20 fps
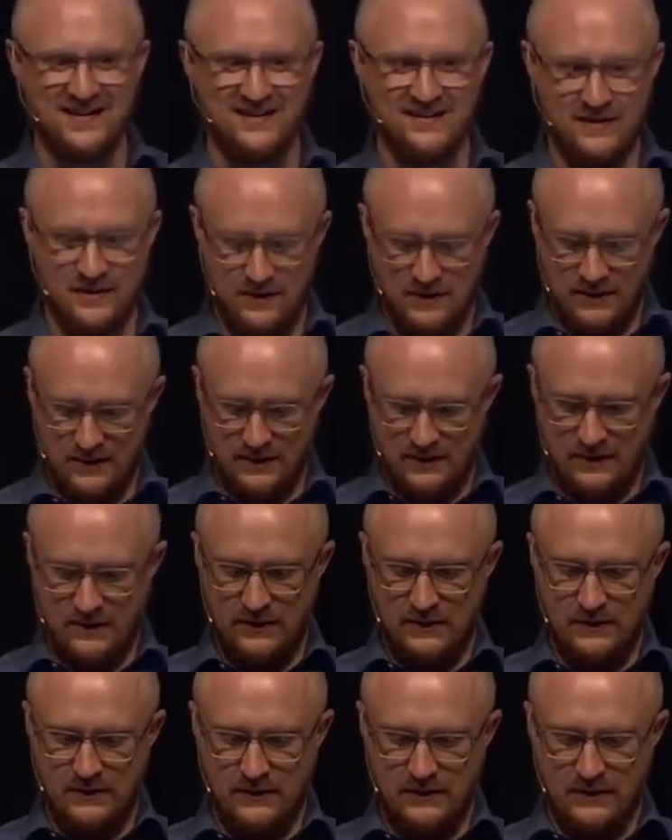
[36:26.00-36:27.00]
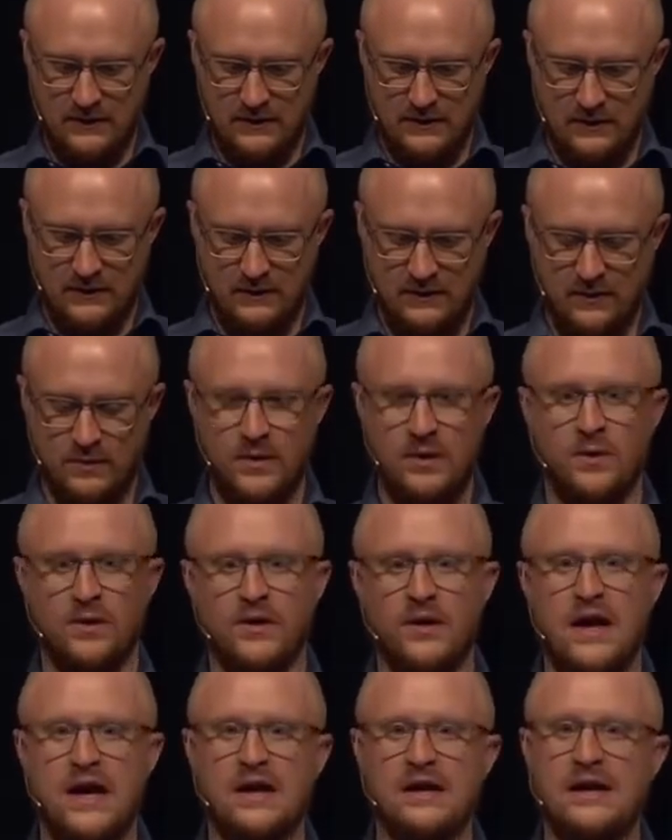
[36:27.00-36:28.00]
go, we
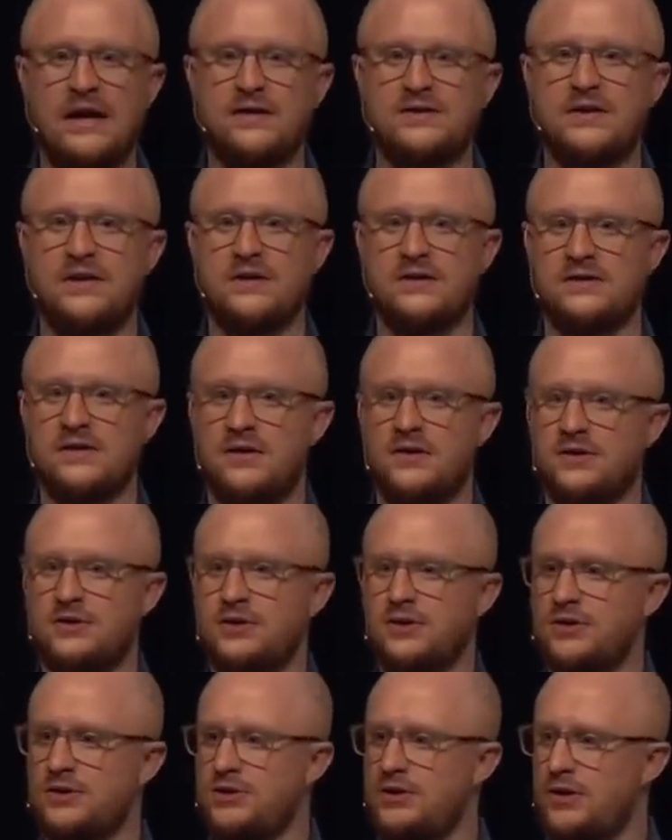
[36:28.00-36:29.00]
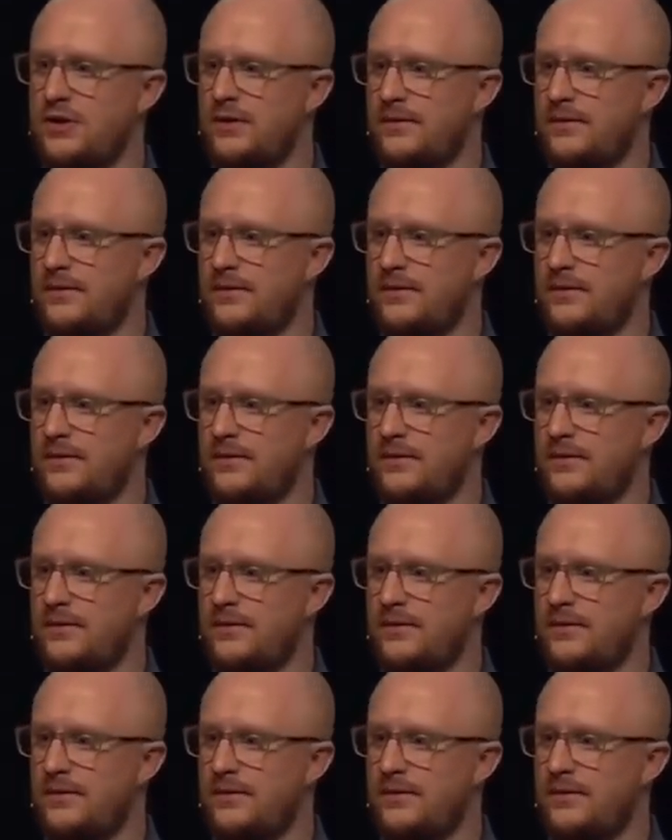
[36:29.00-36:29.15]
will not allow tongues in our church.